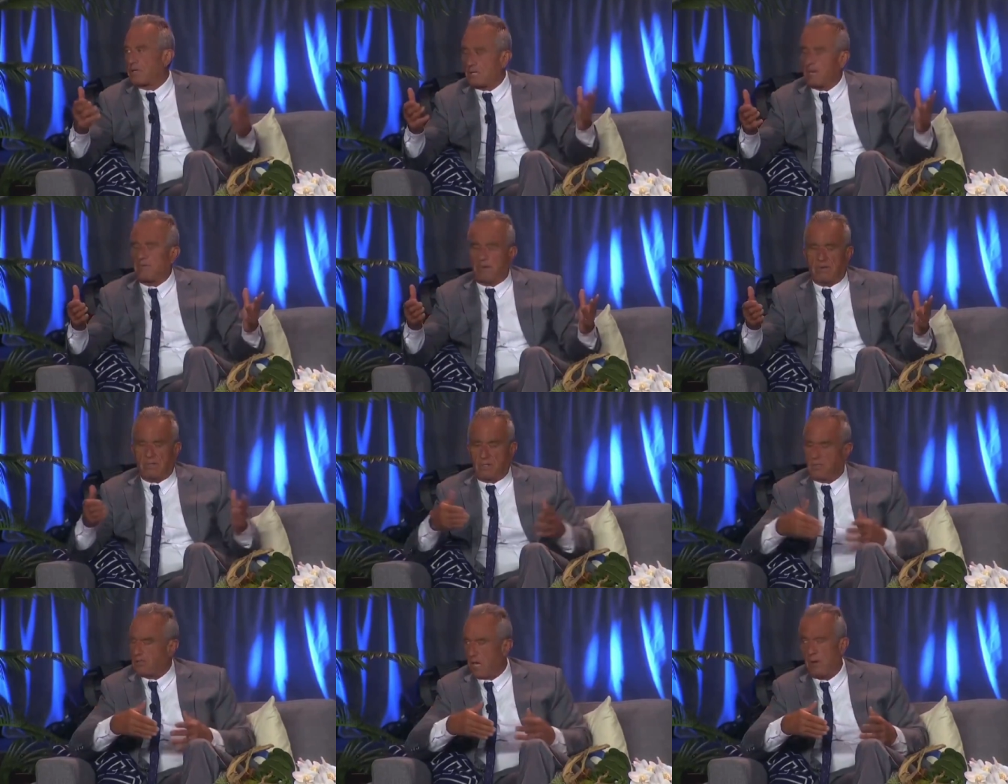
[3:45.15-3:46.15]
I
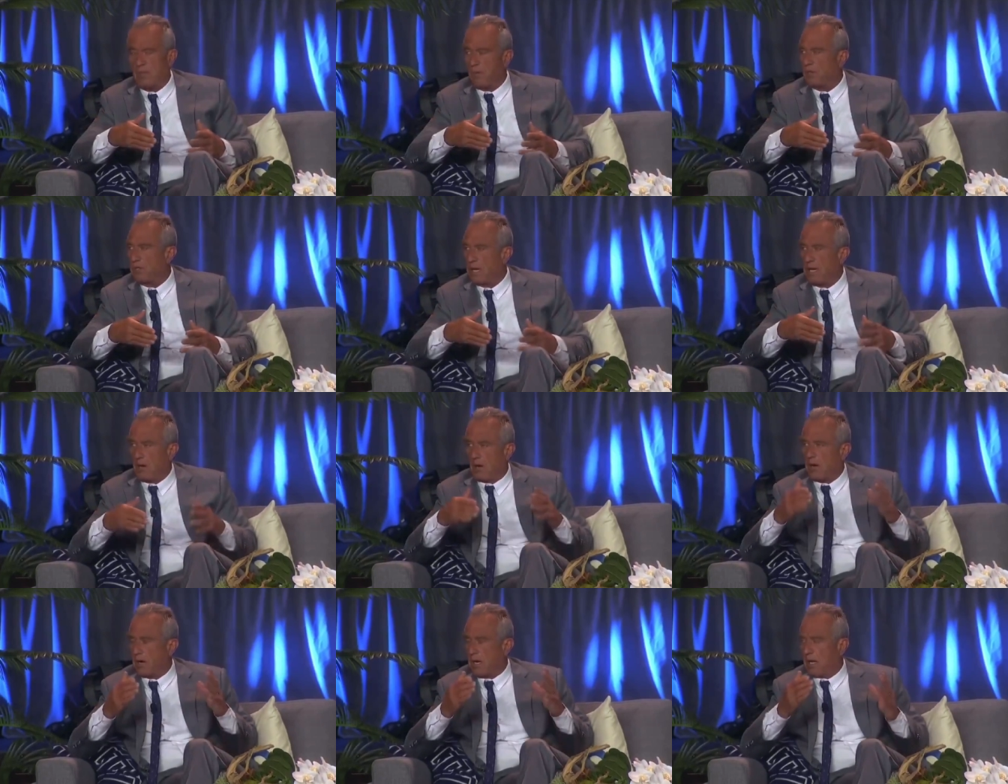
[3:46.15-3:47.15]
said, tell me what they
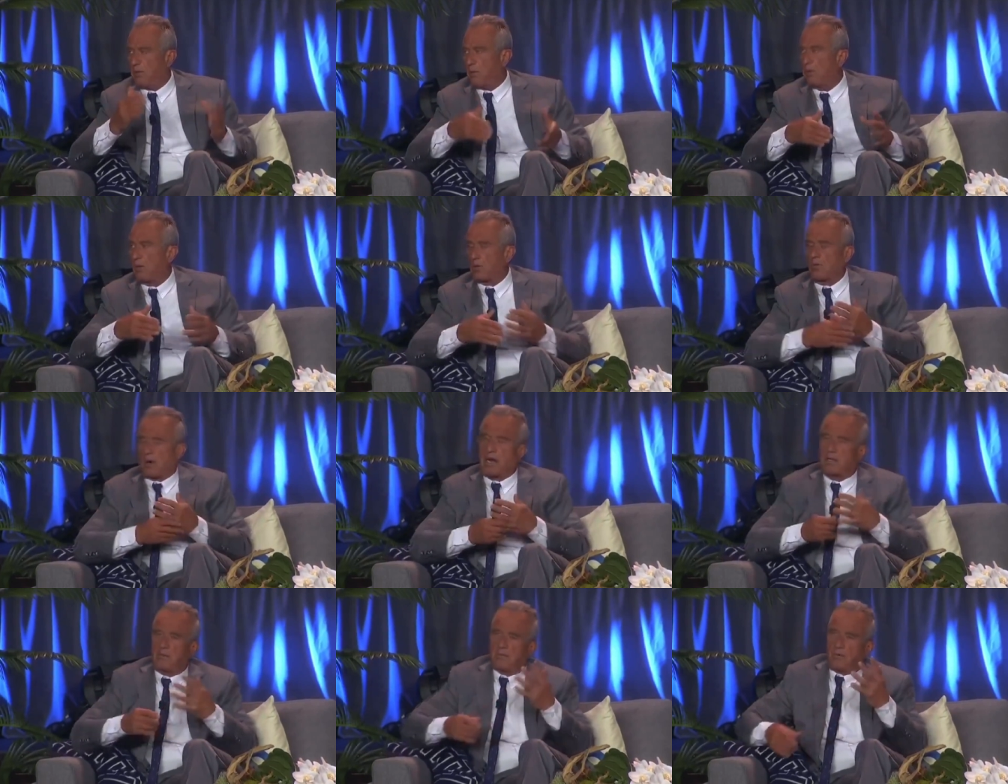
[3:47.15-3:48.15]
are, and we will
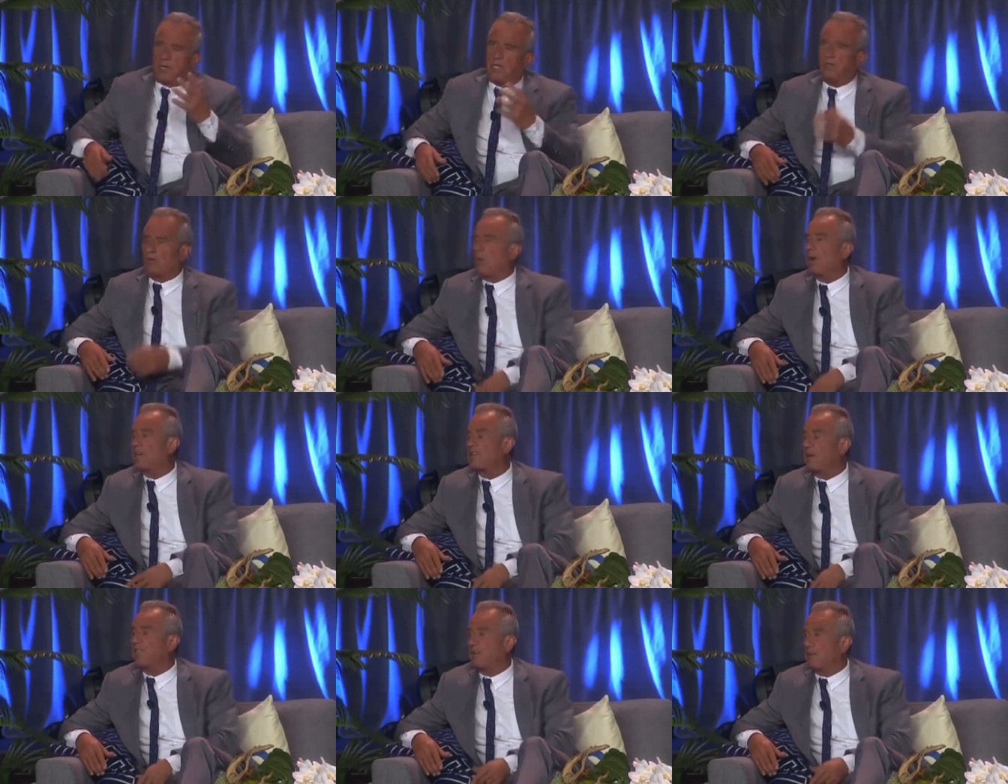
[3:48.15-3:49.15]
correct them. We had
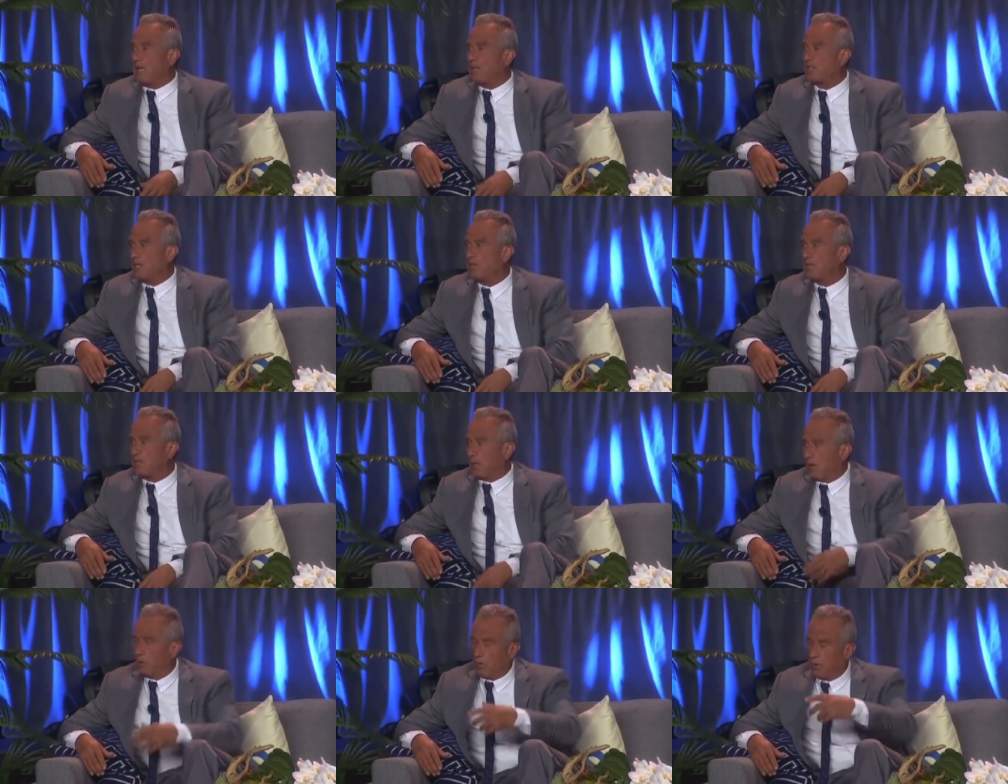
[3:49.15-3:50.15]
27
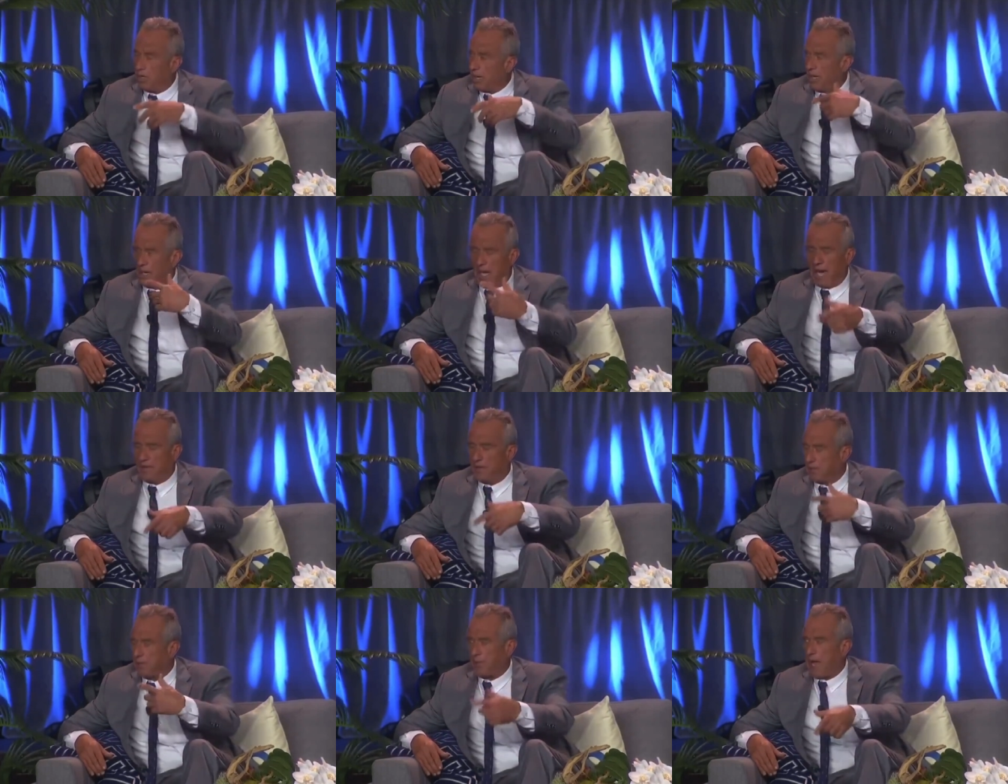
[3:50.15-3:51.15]
editions, so we
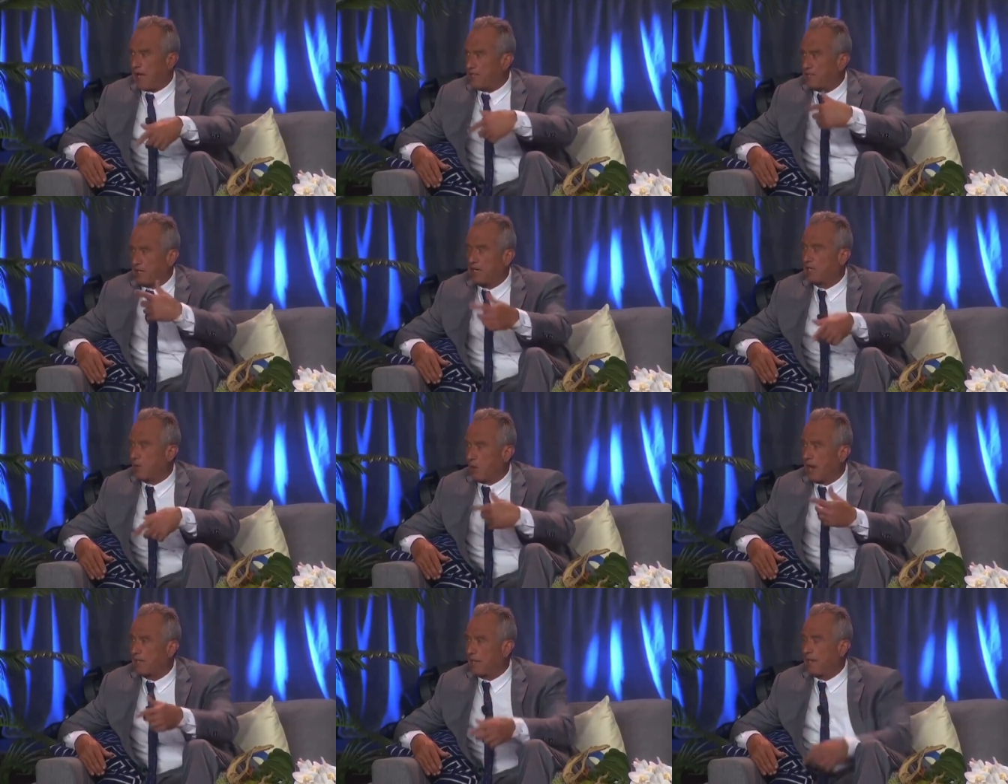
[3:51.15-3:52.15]
had the capacity to
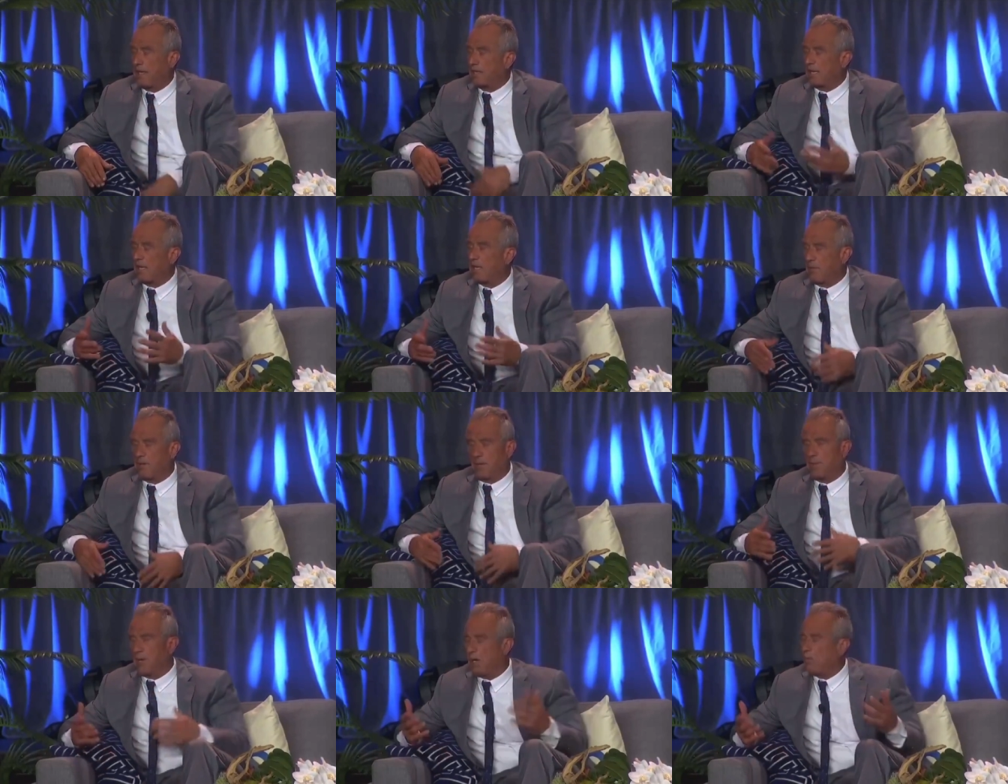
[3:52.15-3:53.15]
correct anything,
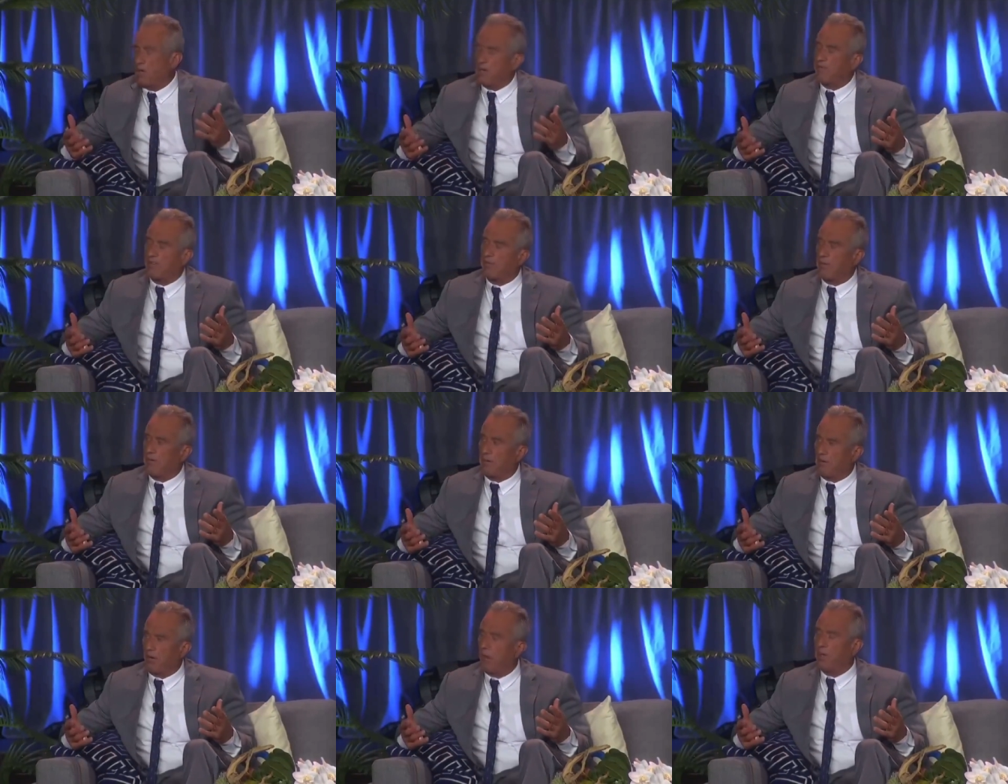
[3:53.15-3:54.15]
and
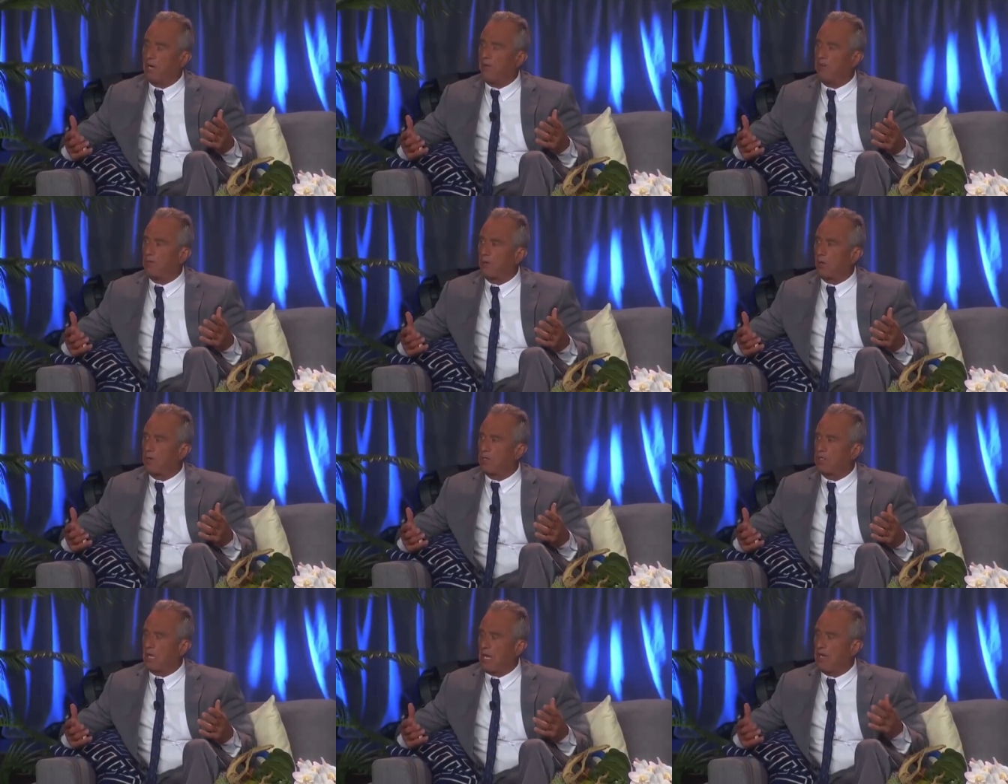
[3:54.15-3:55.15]
nobody ever told
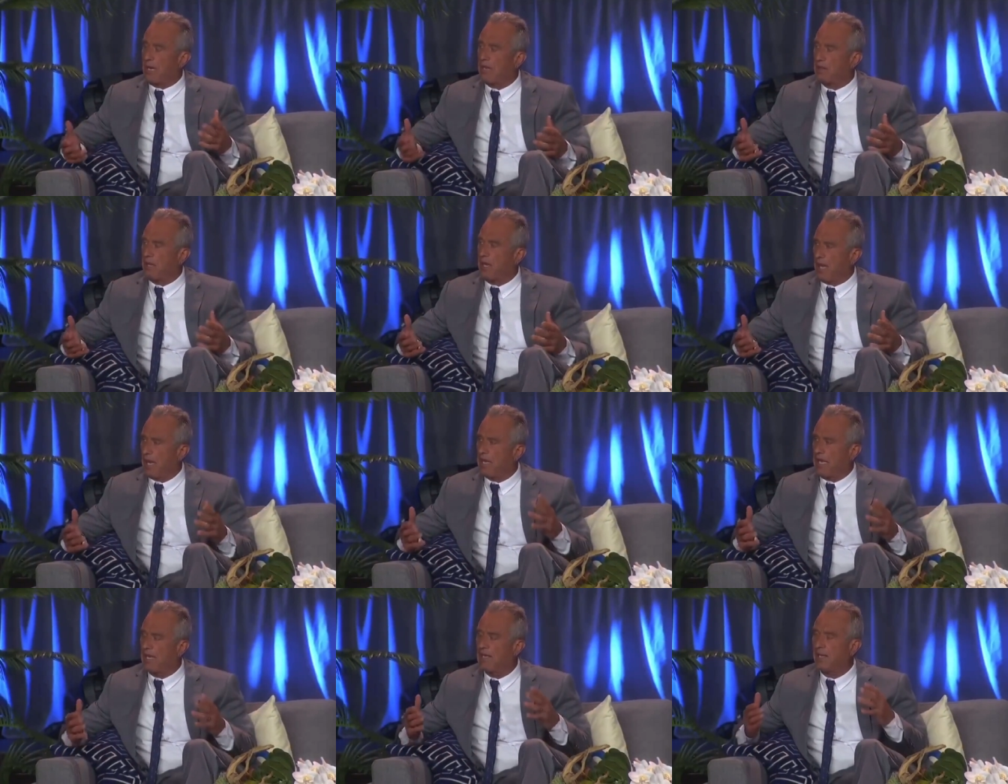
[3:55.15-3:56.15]
us
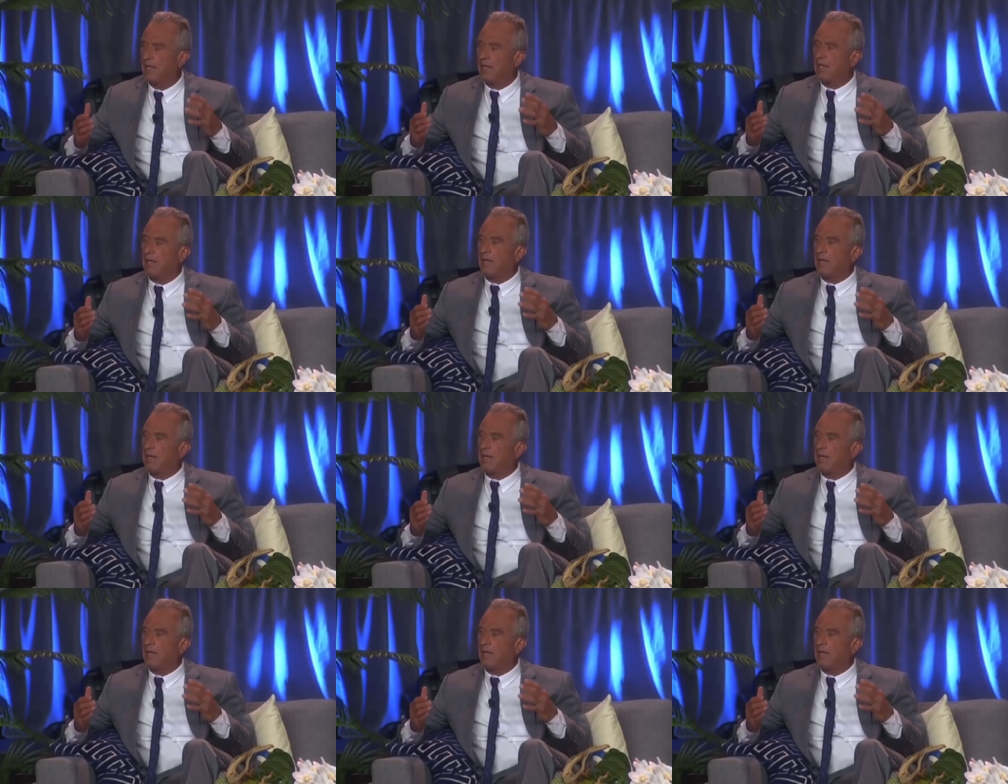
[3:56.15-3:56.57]
any